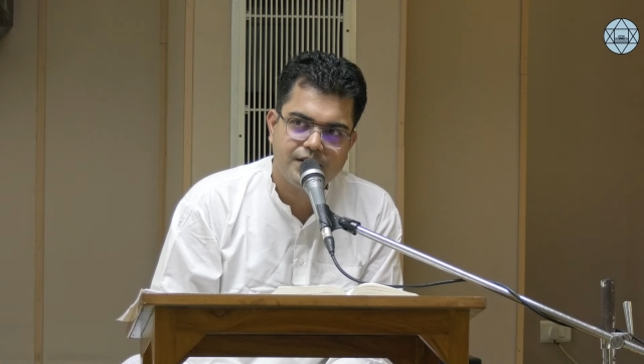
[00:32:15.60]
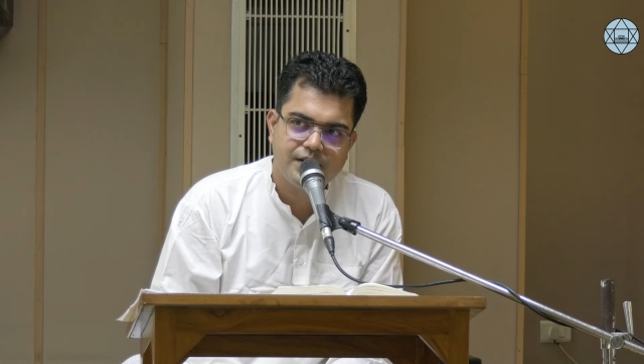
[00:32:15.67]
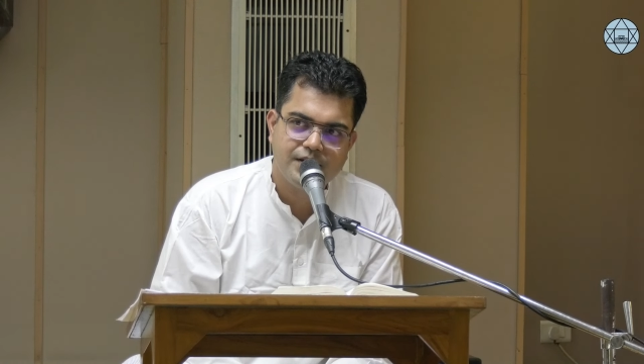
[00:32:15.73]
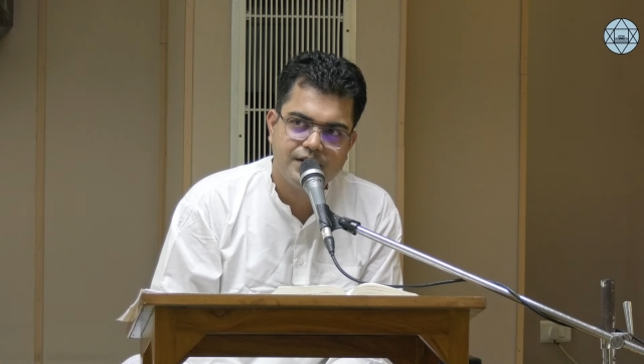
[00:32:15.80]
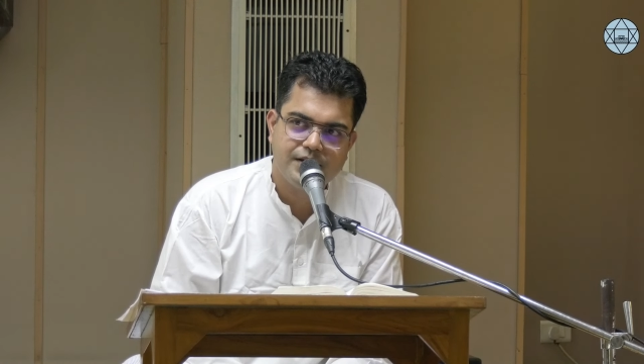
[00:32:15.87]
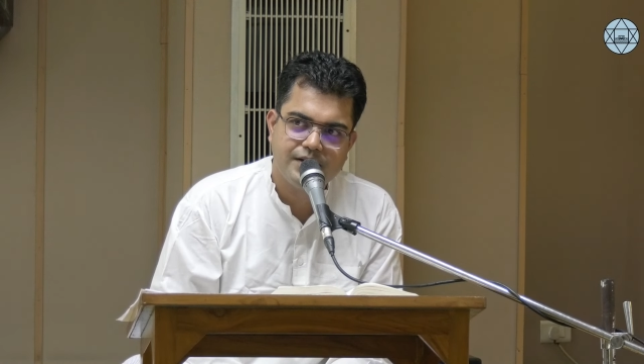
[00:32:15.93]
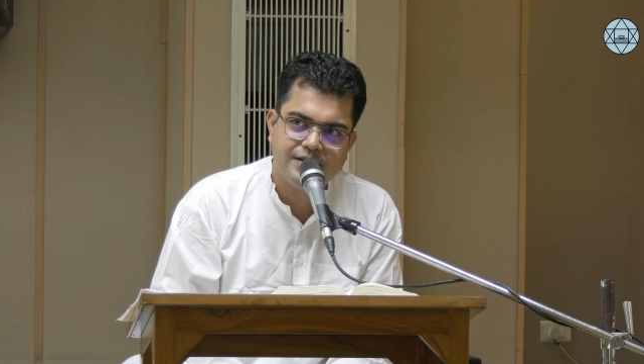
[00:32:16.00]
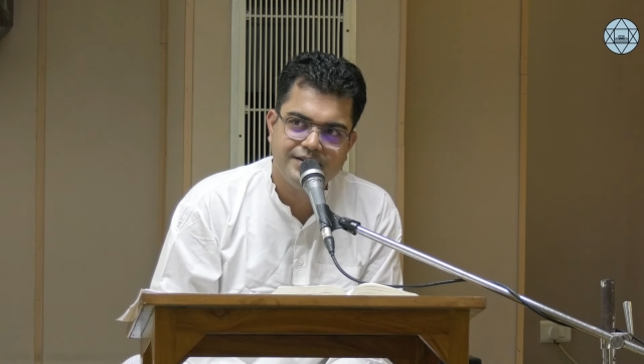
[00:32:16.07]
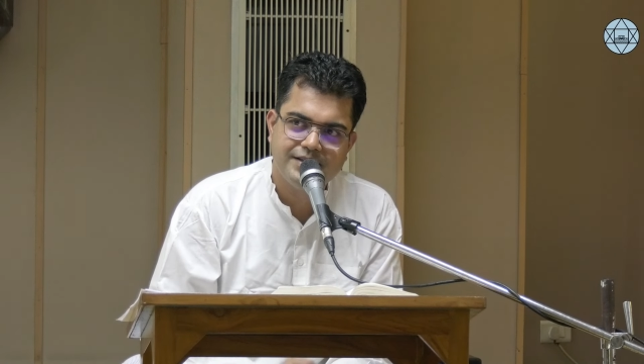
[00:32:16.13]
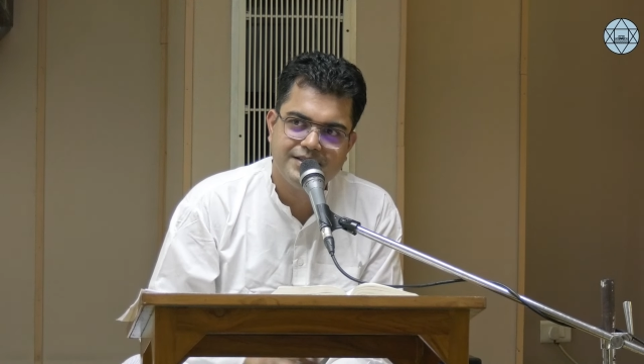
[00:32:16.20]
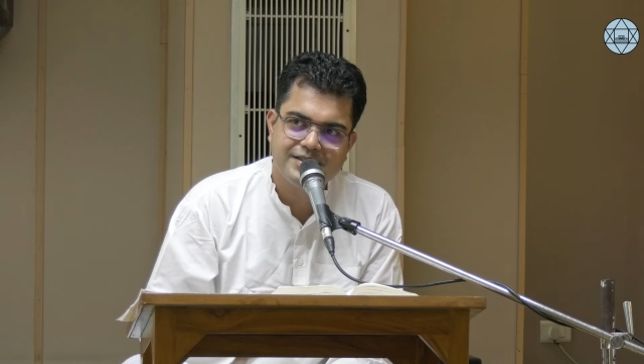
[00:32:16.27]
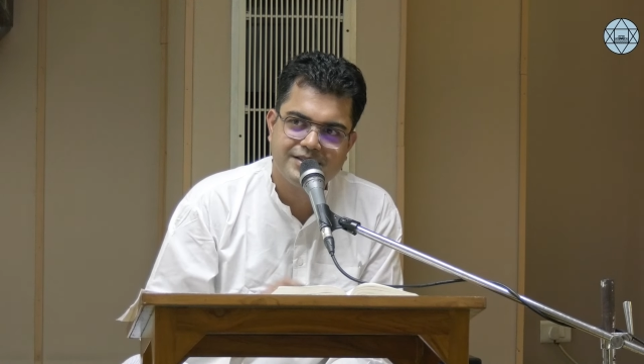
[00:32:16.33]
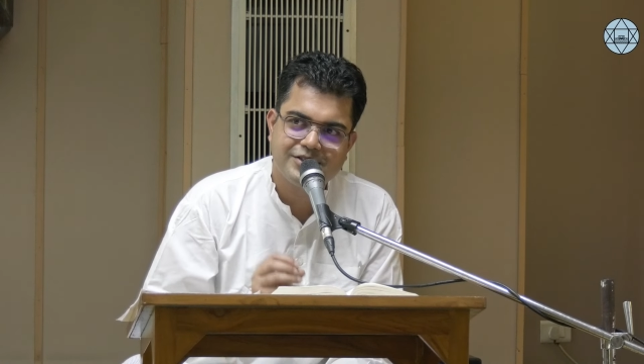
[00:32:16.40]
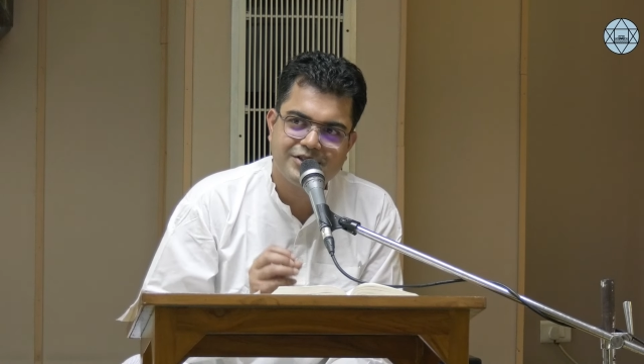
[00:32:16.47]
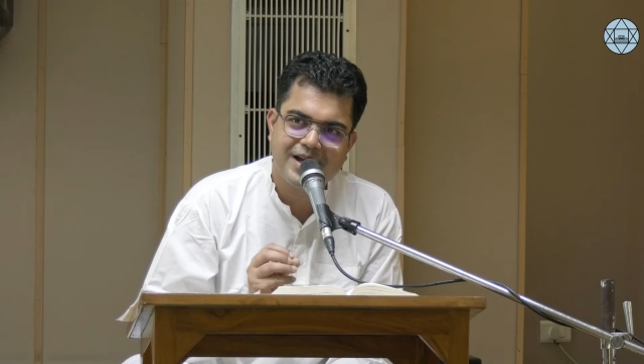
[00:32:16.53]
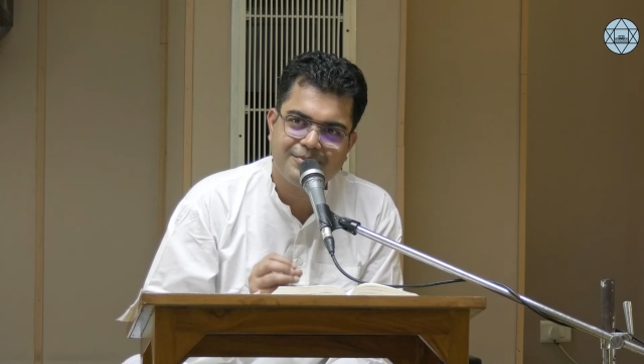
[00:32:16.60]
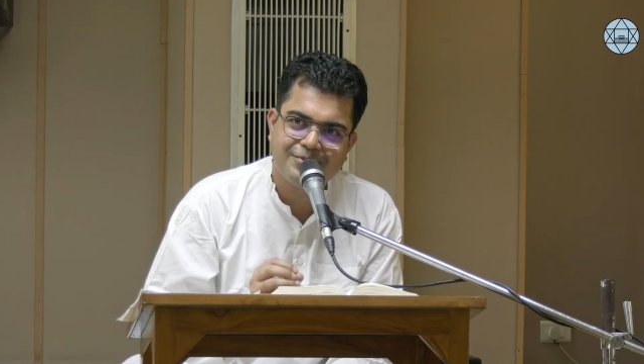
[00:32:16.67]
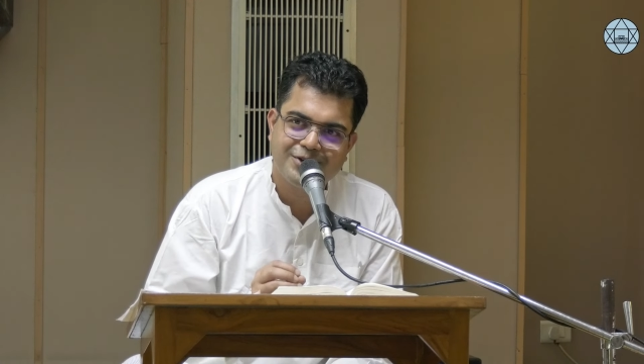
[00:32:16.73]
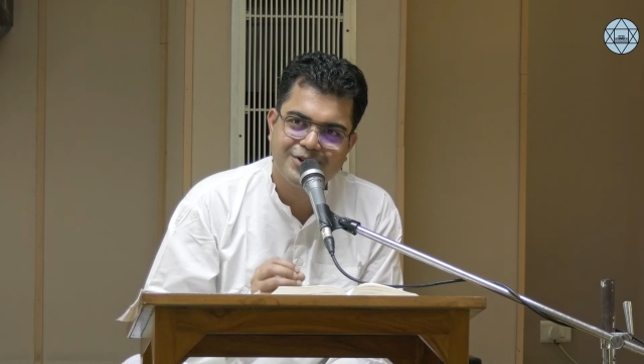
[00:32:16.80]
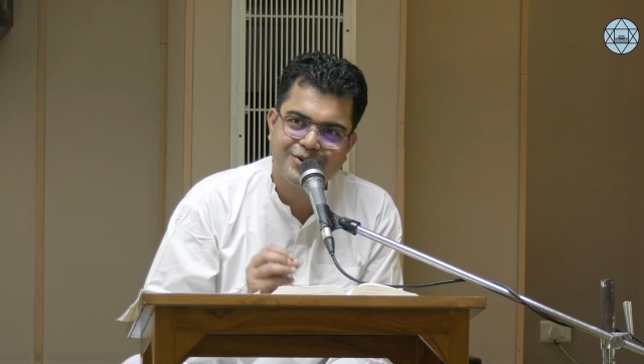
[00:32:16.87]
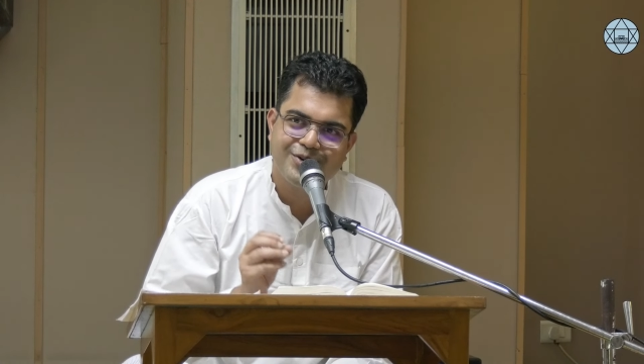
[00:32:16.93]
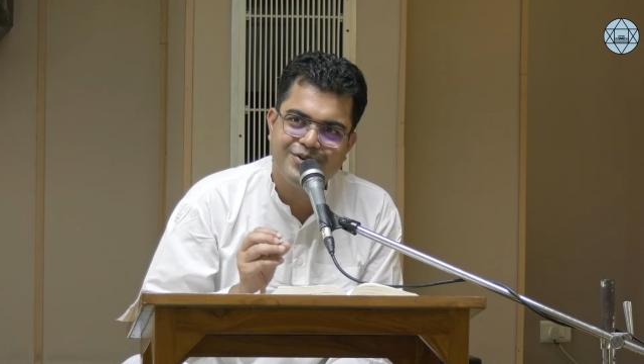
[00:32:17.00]
in this
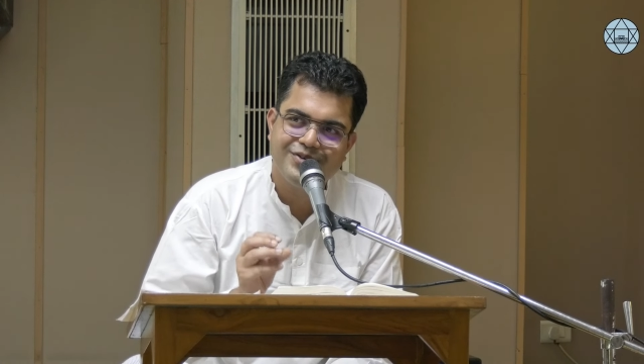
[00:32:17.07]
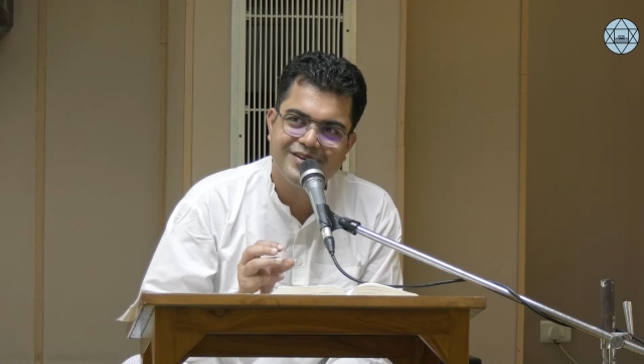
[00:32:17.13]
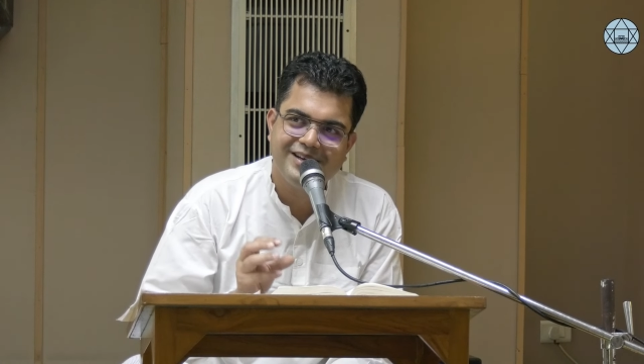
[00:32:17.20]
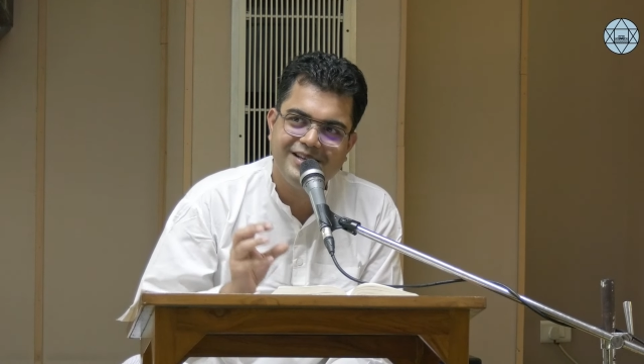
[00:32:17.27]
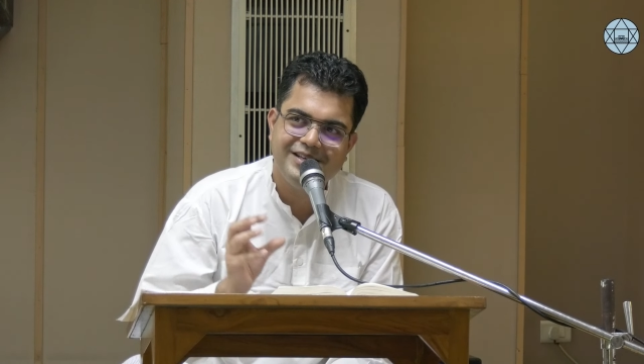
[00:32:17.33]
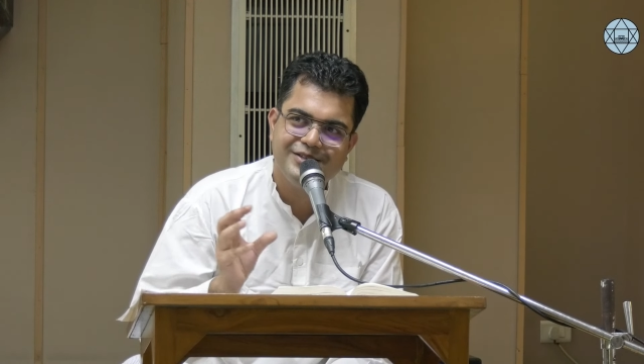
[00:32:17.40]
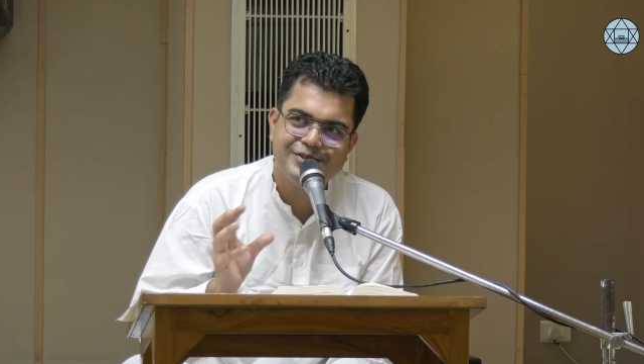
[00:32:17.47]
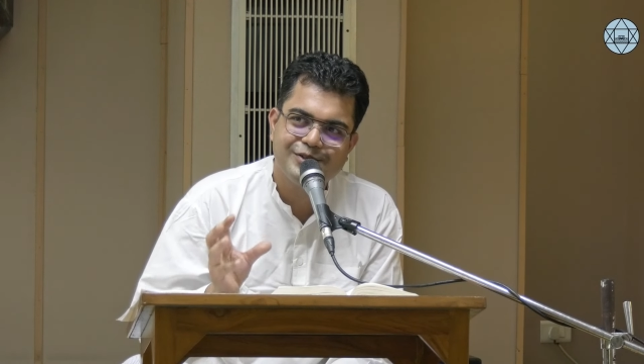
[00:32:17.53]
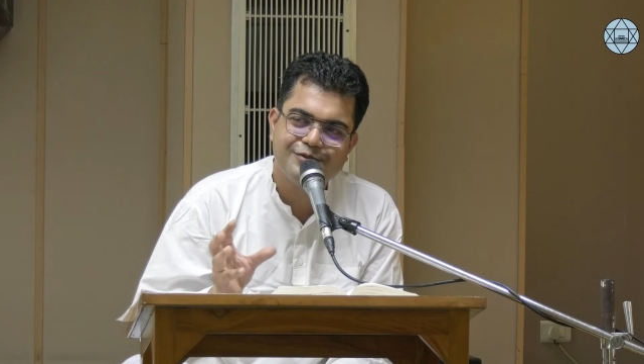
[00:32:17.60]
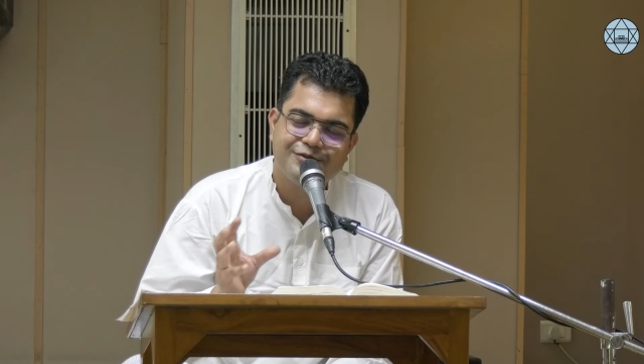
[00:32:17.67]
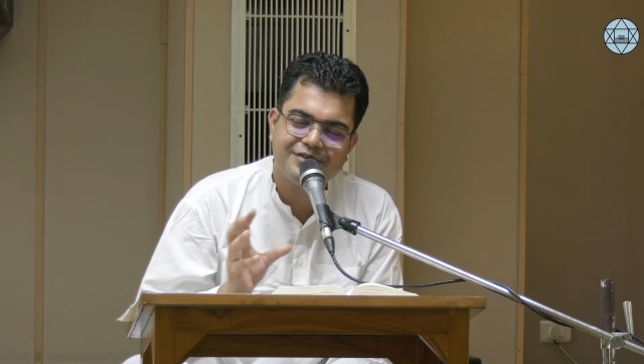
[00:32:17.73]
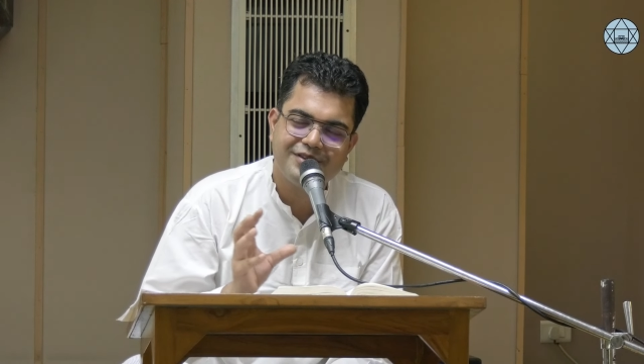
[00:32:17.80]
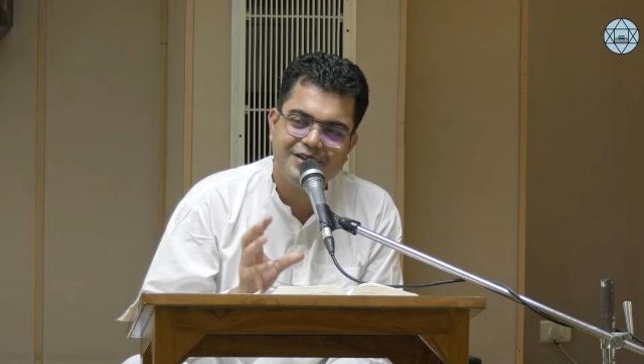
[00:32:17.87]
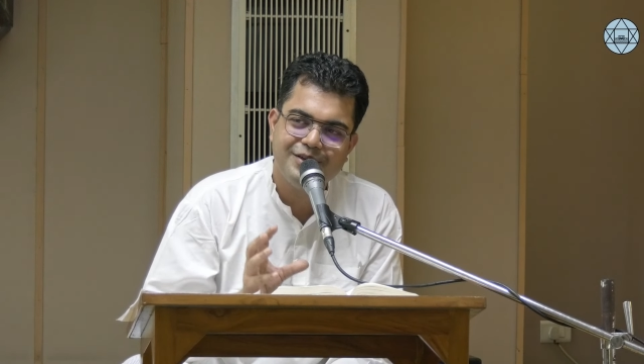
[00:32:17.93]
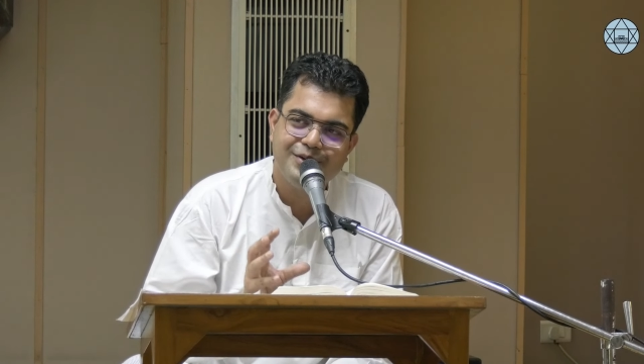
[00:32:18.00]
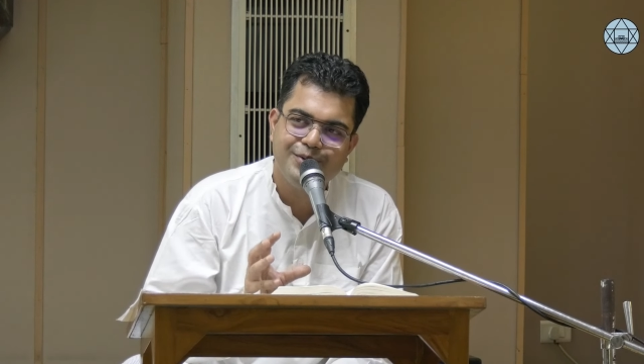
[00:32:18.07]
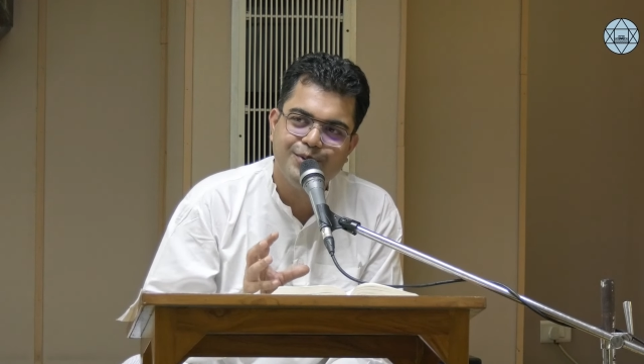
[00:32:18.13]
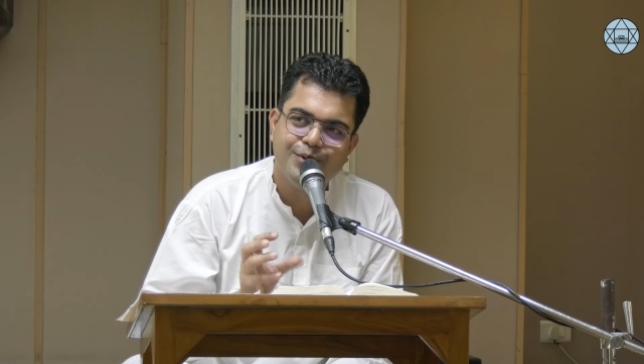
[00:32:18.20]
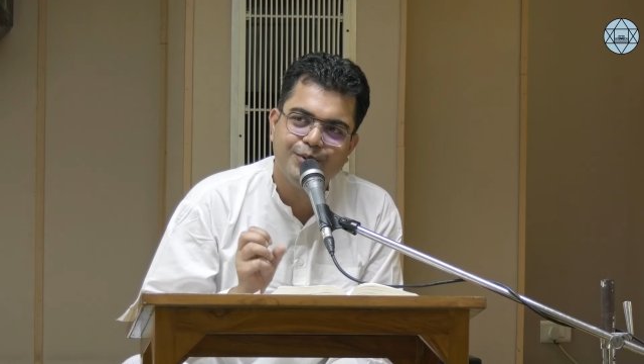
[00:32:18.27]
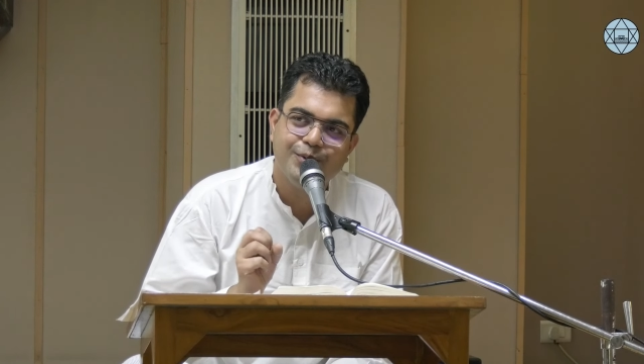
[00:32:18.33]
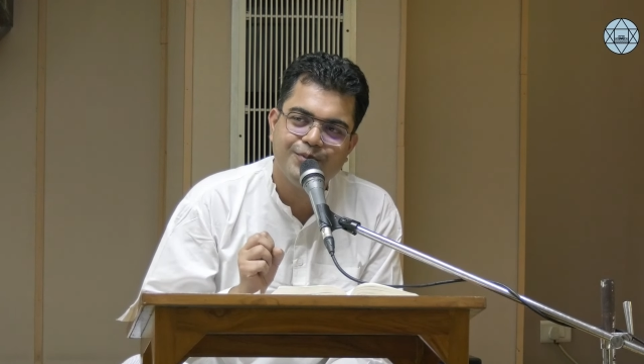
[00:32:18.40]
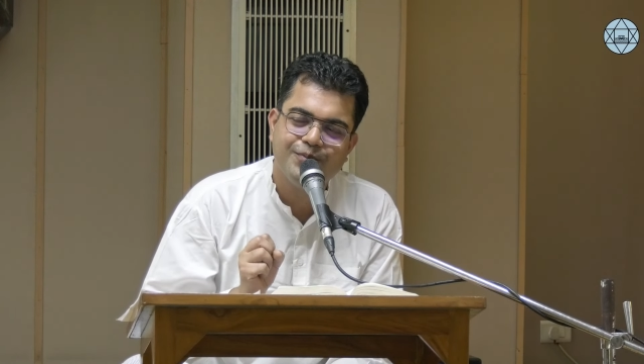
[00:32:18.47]
chapter on release of
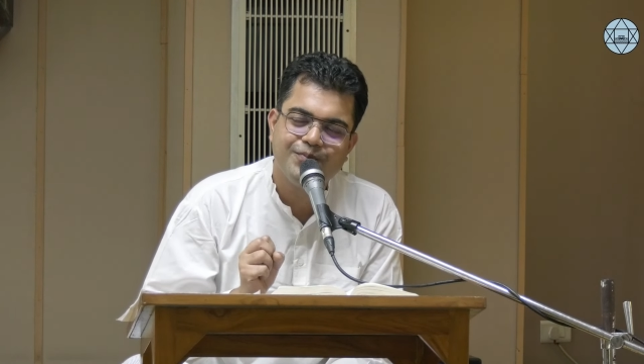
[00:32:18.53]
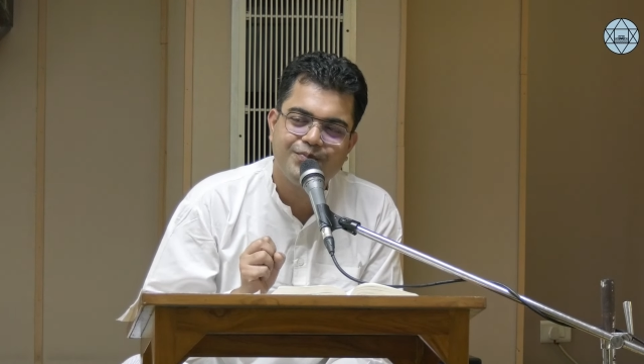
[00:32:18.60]
ego,